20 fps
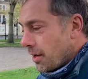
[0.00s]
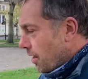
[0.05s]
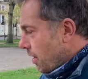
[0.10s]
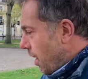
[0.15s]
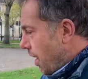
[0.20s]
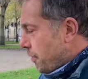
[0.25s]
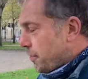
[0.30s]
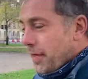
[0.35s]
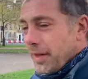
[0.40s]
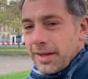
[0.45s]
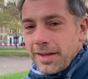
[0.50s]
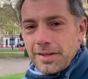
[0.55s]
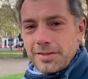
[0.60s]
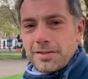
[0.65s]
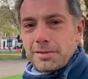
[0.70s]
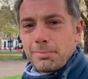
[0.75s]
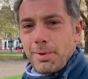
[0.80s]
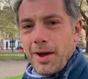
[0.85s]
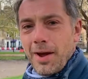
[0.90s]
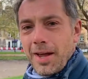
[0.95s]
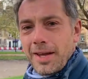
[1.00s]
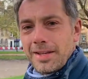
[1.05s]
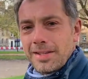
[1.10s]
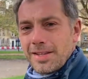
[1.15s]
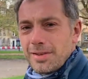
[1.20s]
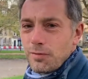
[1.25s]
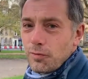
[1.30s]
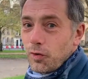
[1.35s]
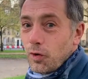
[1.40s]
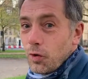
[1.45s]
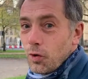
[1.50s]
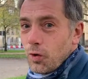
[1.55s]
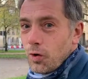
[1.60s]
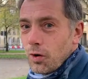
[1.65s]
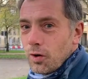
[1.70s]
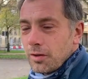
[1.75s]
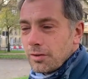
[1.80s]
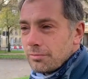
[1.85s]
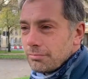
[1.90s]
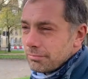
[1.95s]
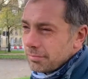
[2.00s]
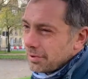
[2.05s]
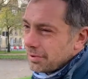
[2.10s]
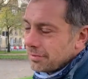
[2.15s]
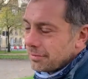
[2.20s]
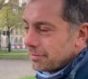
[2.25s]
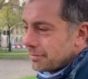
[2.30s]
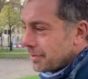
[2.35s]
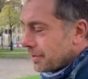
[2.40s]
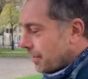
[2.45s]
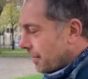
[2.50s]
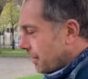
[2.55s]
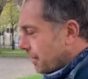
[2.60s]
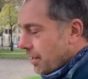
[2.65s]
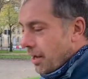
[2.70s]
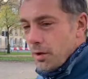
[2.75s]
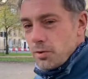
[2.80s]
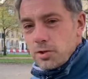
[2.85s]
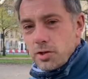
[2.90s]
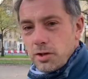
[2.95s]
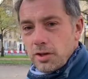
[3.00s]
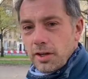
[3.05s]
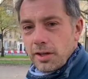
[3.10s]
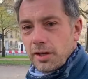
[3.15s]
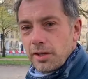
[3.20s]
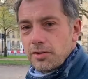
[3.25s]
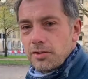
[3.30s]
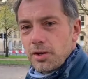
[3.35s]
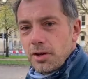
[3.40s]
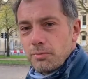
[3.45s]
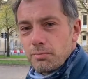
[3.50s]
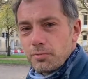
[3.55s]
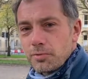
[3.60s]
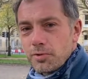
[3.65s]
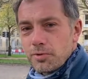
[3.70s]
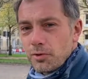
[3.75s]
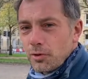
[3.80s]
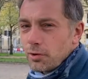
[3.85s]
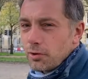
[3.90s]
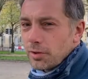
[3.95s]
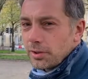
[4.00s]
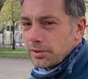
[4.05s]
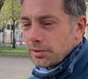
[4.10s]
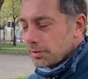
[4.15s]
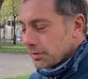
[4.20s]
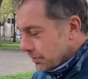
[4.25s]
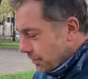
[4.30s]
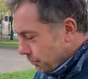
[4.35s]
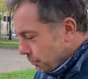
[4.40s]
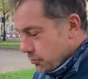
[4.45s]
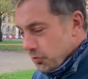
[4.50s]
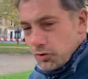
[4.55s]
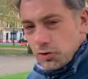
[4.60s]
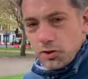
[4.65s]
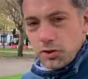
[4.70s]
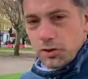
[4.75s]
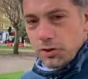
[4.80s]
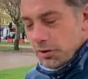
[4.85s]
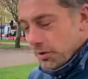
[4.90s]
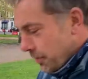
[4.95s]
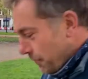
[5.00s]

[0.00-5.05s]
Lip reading: I think it's about 84, but I was looking at Tom's drawings and I wasn't sure.